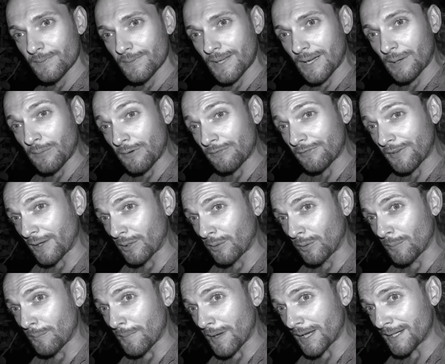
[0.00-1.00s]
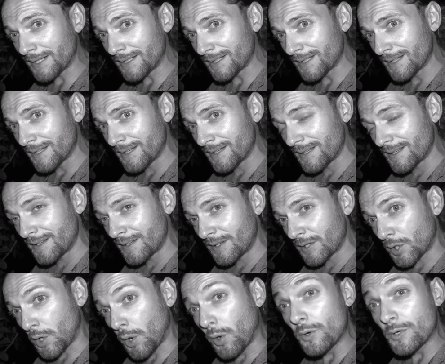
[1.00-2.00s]
our fellow man
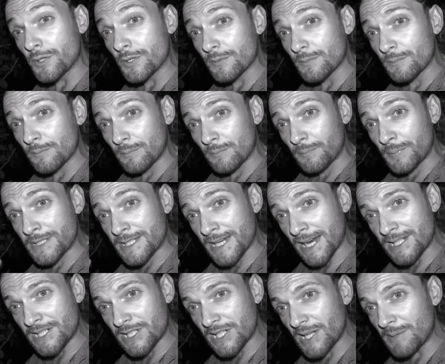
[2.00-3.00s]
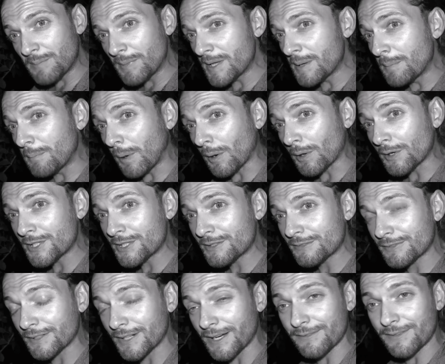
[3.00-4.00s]
could potentially be abolished
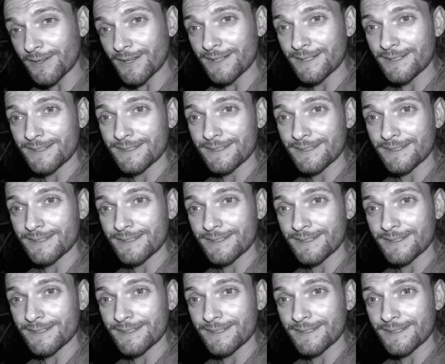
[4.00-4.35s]
forever?